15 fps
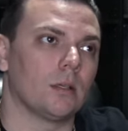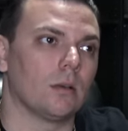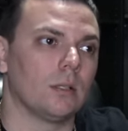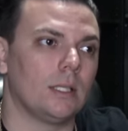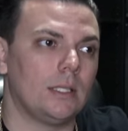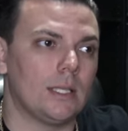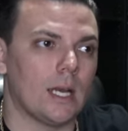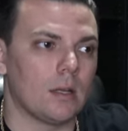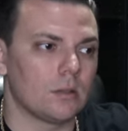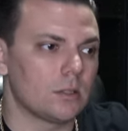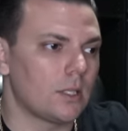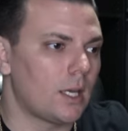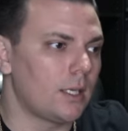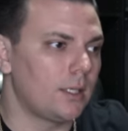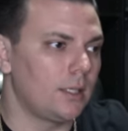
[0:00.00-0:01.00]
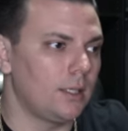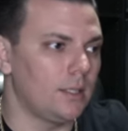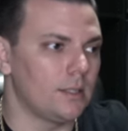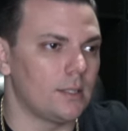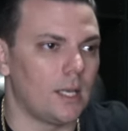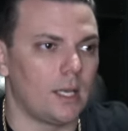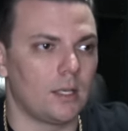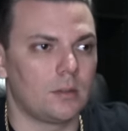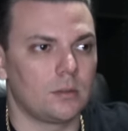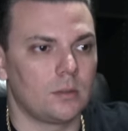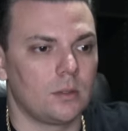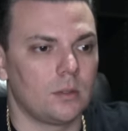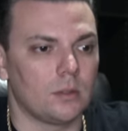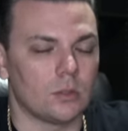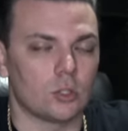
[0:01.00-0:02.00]
Their only downside is that
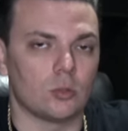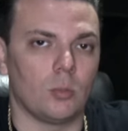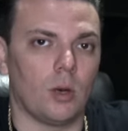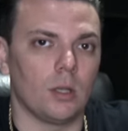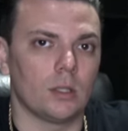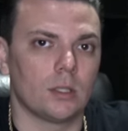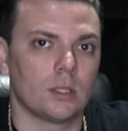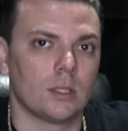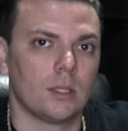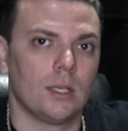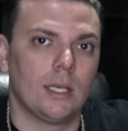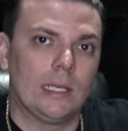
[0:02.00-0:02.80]
they're smaller